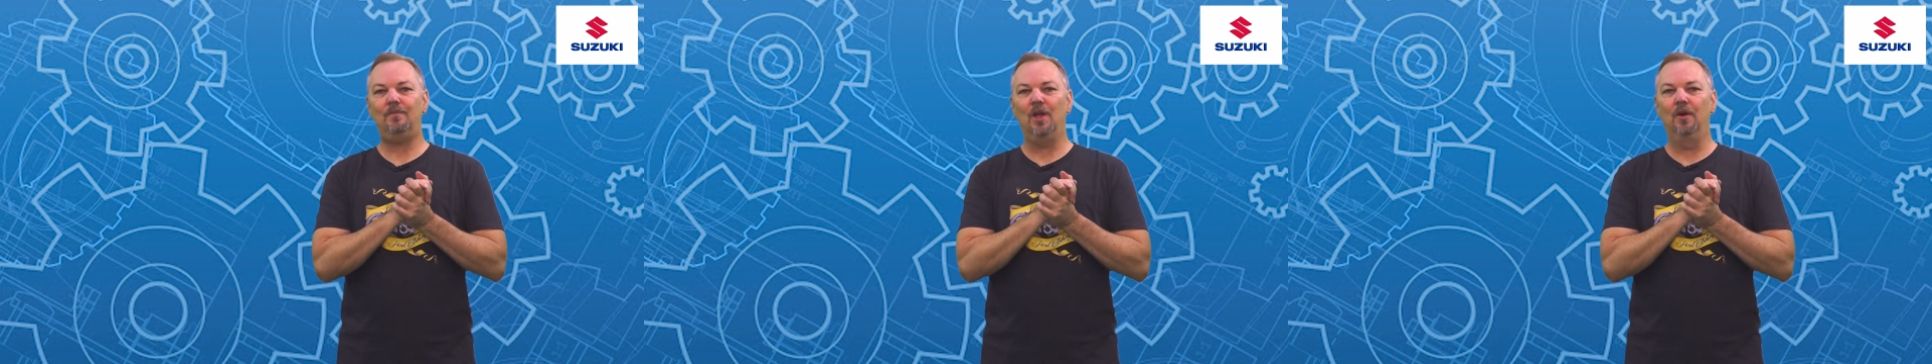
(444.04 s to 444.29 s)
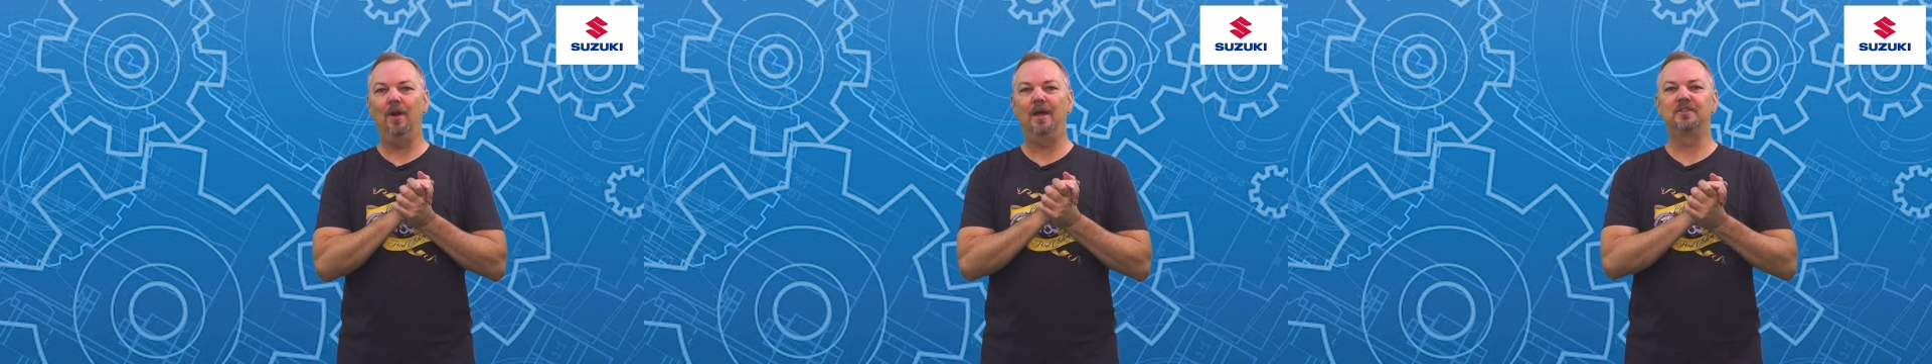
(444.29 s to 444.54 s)

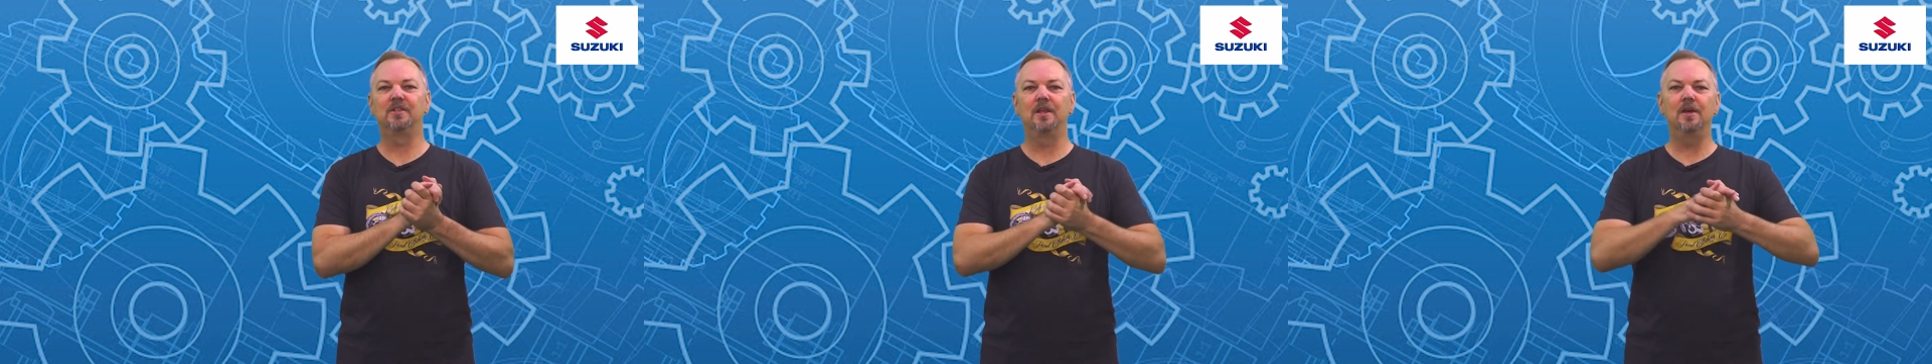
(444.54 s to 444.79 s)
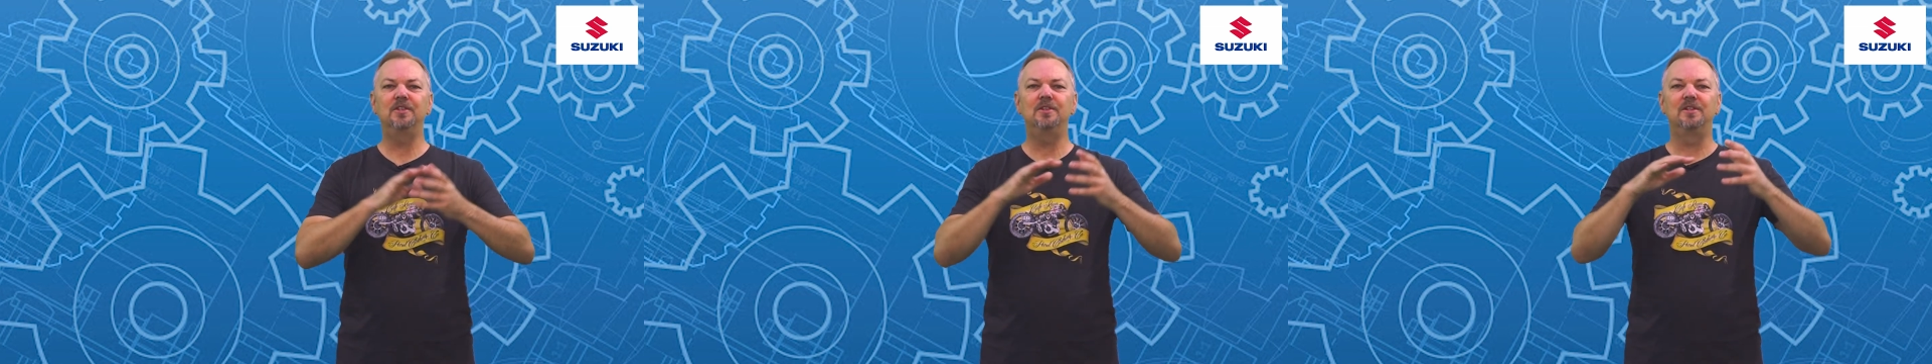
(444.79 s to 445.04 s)
All right, so
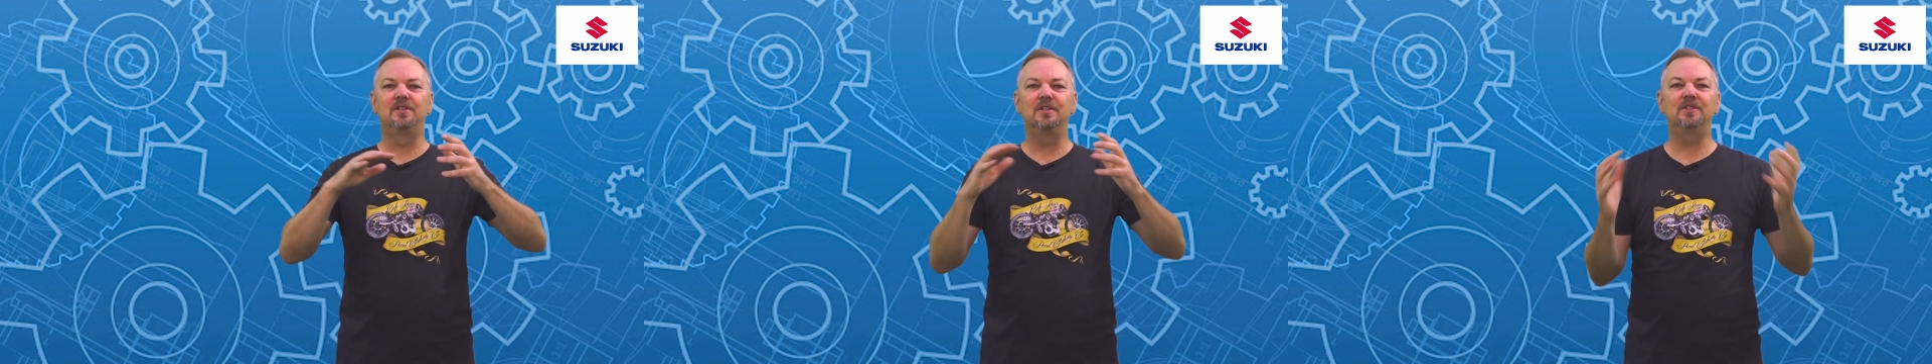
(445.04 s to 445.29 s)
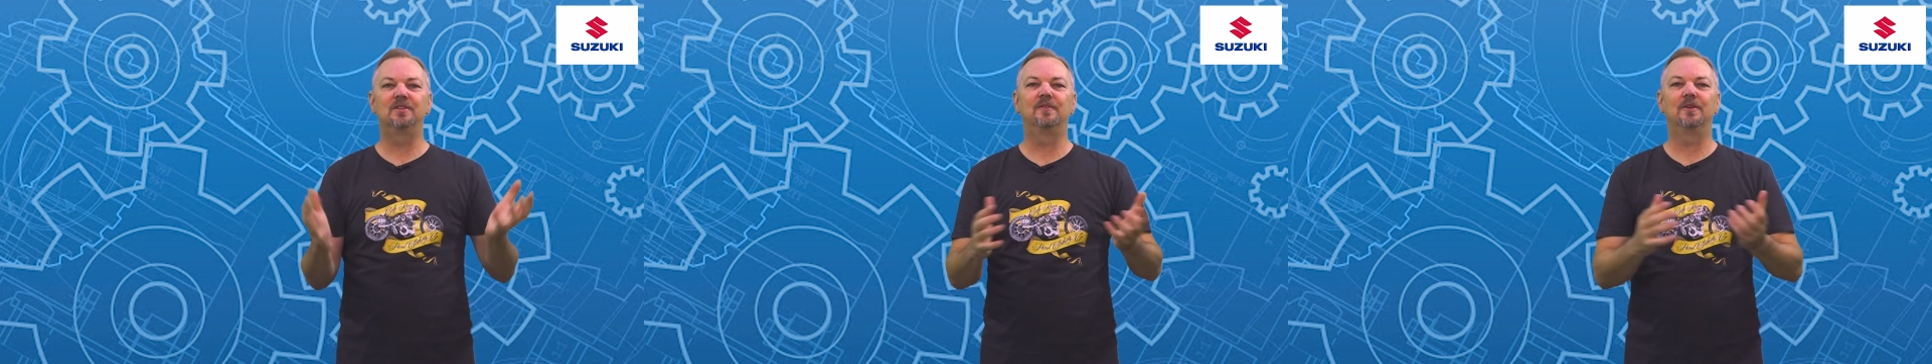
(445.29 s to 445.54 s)
those are the
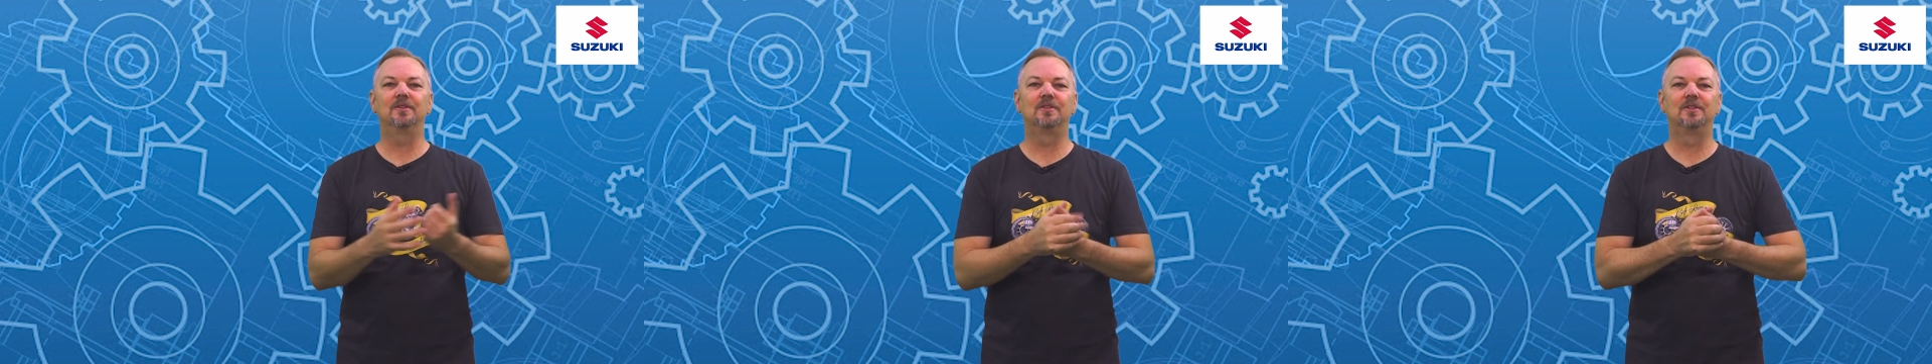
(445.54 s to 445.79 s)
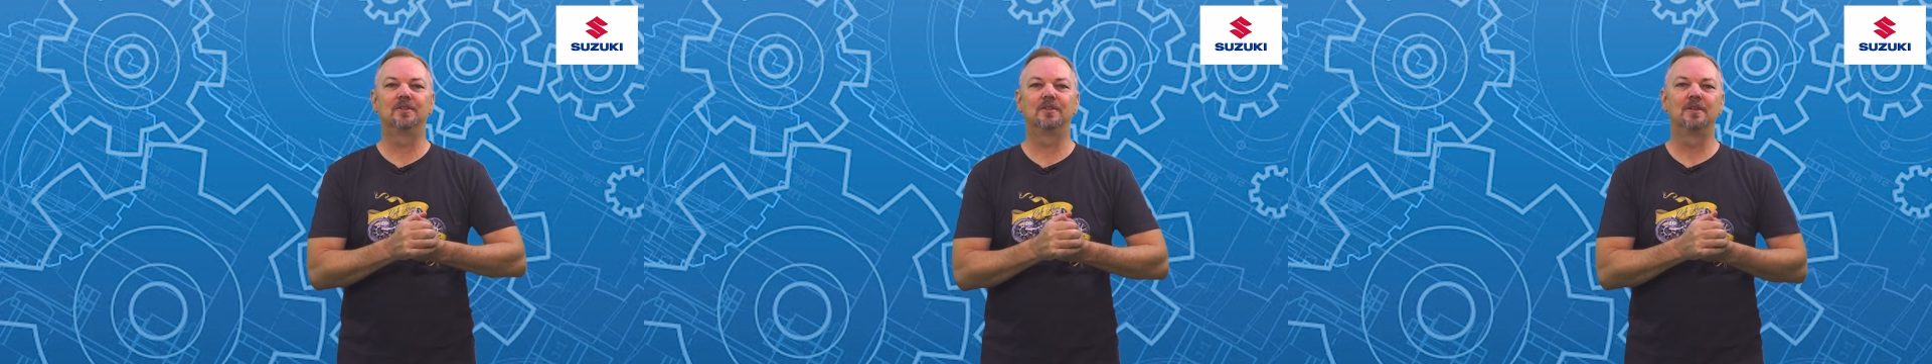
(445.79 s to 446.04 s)

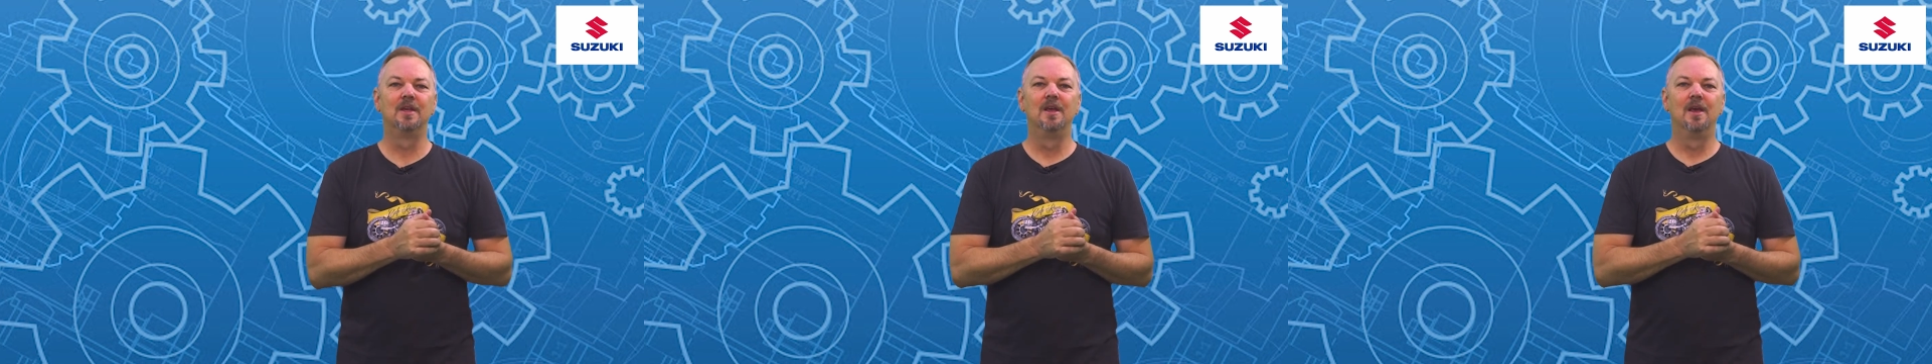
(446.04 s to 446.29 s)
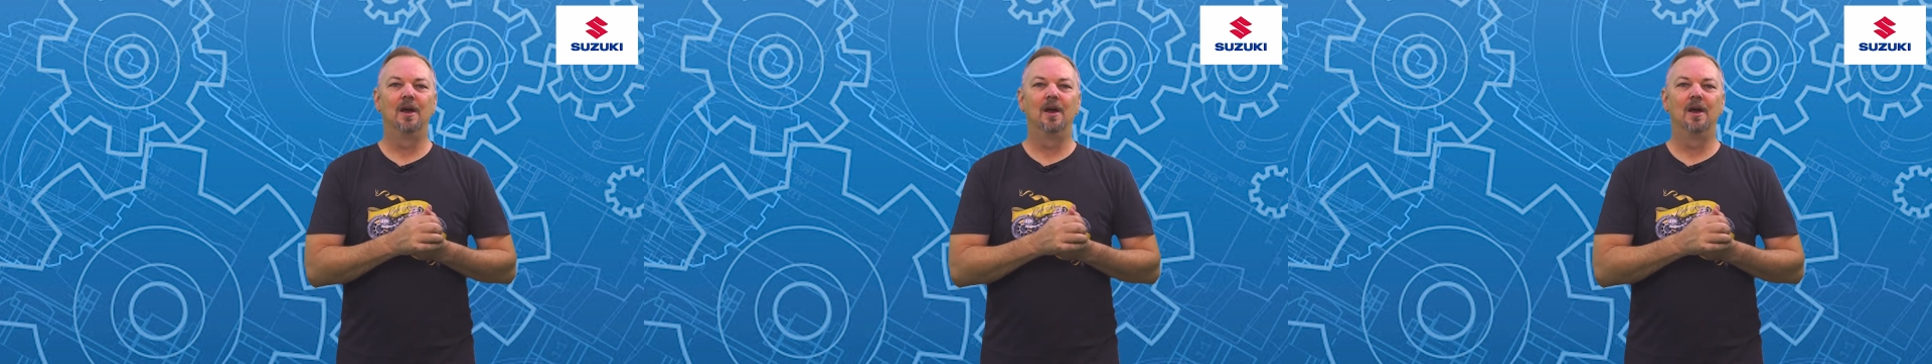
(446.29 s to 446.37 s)
disadvantages